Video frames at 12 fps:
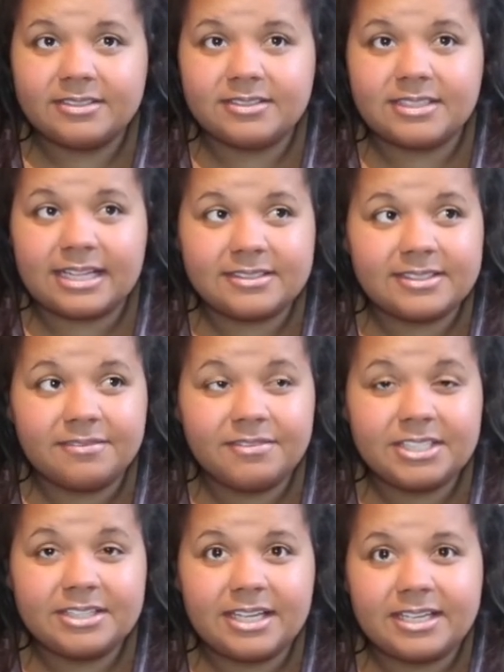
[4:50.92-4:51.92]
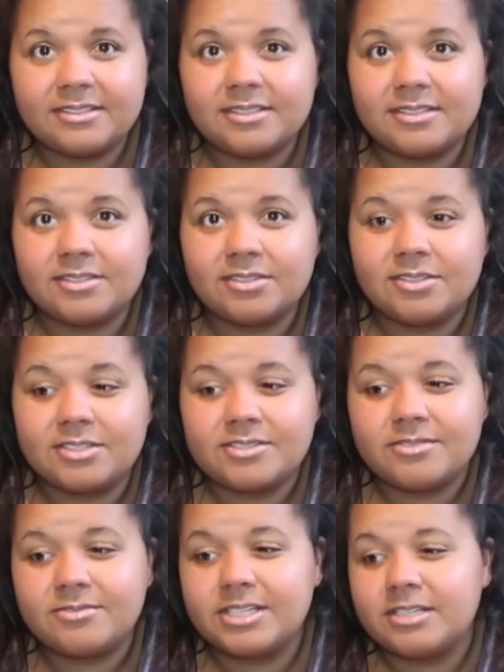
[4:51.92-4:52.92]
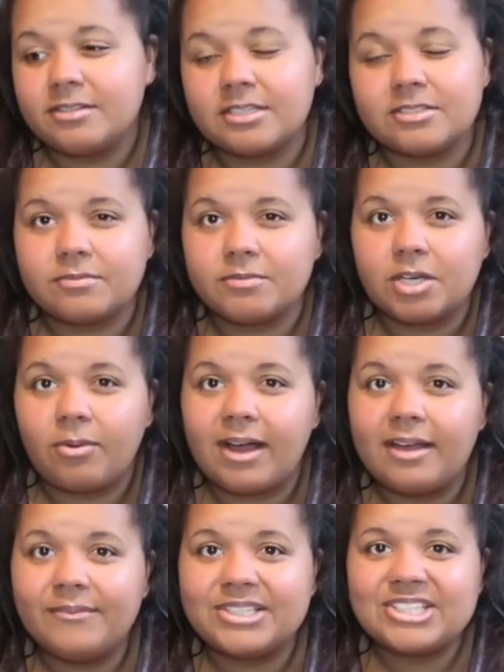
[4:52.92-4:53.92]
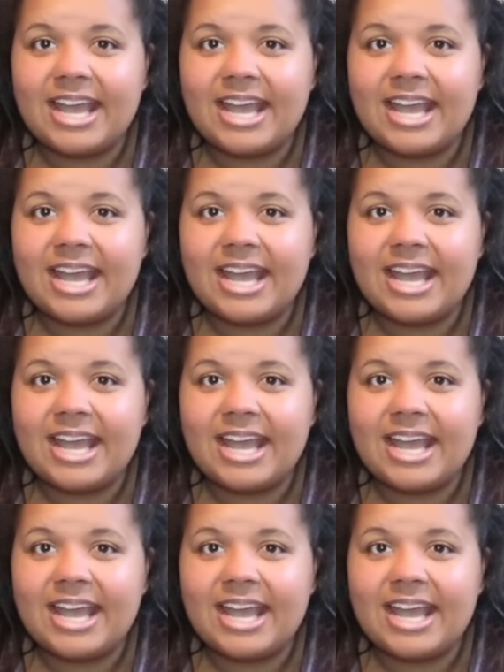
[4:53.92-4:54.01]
that's something that's doesn't require much